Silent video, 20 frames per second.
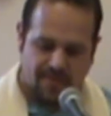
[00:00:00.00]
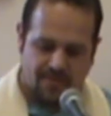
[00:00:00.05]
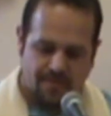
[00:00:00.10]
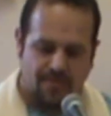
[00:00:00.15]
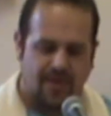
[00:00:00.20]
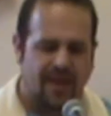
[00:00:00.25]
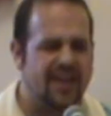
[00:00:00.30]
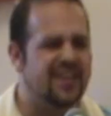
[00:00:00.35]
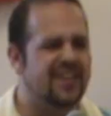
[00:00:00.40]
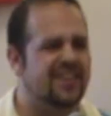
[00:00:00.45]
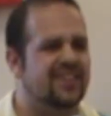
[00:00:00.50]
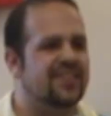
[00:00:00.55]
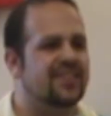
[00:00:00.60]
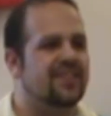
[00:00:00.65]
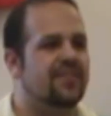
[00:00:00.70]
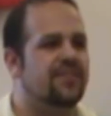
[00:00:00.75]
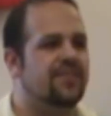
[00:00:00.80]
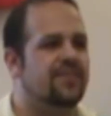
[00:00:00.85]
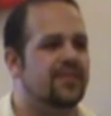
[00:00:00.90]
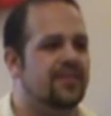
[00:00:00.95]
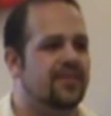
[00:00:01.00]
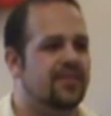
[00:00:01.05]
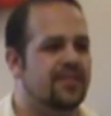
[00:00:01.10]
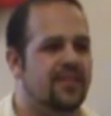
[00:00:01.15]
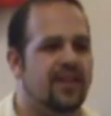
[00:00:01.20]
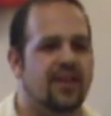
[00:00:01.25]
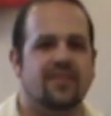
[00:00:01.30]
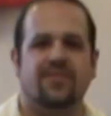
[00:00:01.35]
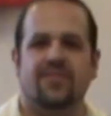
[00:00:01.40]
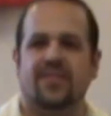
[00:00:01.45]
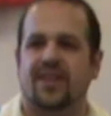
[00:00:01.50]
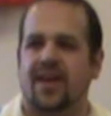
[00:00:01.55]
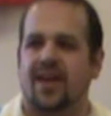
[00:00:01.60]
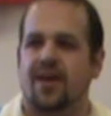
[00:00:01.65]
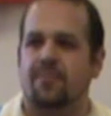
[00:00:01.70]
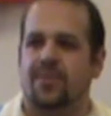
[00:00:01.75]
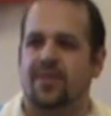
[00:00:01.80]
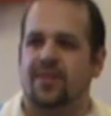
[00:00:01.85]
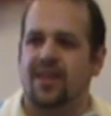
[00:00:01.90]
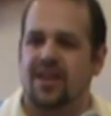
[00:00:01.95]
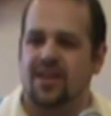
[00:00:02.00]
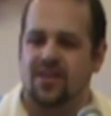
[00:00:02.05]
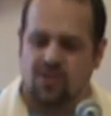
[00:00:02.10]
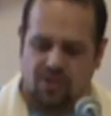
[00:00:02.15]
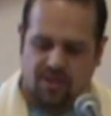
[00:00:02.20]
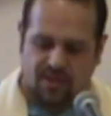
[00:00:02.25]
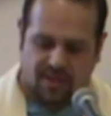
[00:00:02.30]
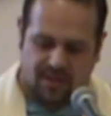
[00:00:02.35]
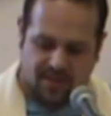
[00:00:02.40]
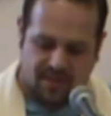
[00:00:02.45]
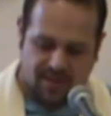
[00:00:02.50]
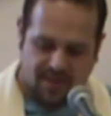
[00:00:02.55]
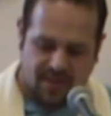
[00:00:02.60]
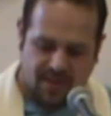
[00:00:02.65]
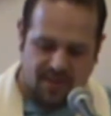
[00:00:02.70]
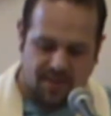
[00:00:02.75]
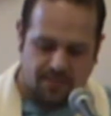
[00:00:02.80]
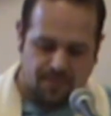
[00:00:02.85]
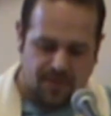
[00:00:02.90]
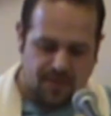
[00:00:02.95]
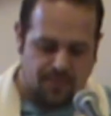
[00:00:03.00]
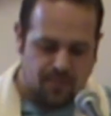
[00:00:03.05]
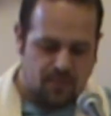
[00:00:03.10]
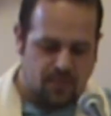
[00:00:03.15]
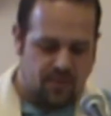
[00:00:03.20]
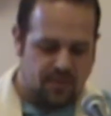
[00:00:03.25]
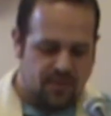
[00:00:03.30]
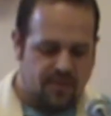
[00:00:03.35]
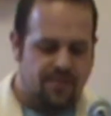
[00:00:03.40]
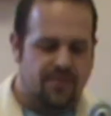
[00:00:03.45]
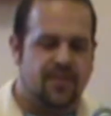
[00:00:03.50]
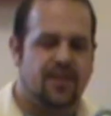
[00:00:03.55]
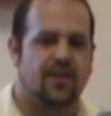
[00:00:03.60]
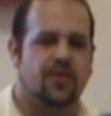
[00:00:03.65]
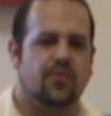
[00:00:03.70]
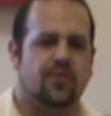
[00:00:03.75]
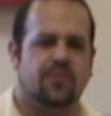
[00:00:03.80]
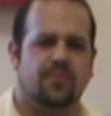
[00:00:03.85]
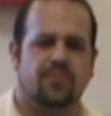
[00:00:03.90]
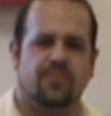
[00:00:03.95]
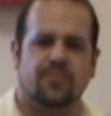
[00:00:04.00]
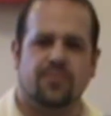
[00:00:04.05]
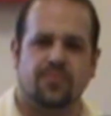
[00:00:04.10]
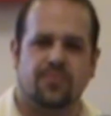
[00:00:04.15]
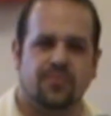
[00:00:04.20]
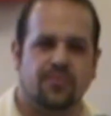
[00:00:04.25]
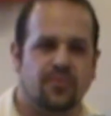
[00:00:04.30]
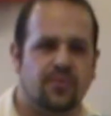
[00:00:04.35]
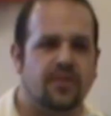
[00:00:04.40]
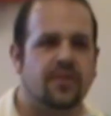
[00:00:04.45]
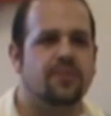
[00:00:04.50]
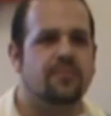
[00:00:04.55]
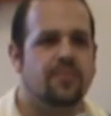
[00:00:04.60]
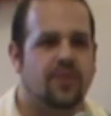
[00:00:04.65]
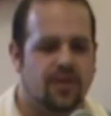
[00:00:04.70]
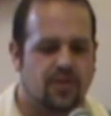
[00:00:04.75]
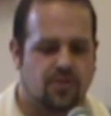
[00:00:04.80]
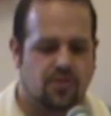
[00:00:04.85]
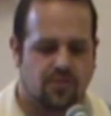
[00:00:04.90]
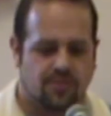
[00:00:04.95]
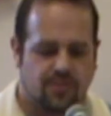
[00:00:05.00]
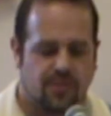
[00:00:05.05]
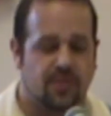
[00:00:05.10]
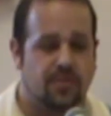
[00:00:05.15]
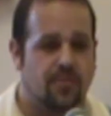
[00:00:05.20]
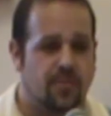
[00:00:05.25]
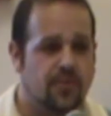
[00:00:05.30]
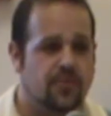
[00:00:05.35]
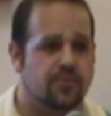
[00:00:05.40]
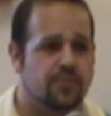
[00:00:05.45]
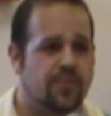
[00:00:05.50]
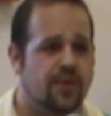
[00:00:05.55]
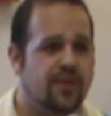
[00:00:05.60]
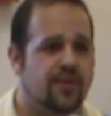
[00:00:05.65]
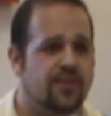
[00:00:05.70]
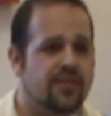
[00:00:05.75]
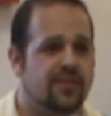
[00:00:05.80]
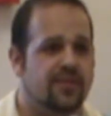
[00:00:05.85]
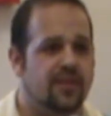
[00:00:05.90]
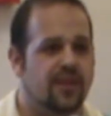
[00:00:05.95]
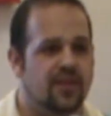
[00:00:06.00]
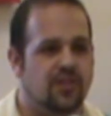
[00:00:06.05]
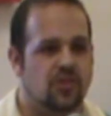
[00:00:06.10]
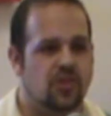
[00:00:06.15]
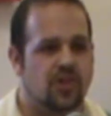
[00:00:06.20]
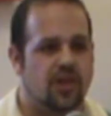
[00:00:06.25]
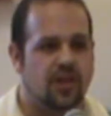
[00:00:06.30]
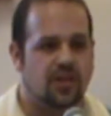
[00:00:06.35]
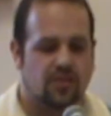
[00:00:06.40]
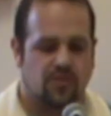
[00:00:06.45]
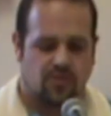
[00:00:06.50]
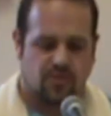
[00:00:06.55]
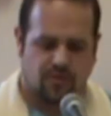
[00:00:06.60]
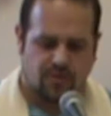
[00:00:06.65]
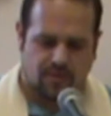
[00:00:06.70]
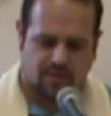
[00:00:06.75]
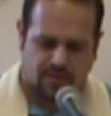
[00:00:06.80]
My idea of life in Appalachia and the people who lived there were pretty much, for the most part, unchanged.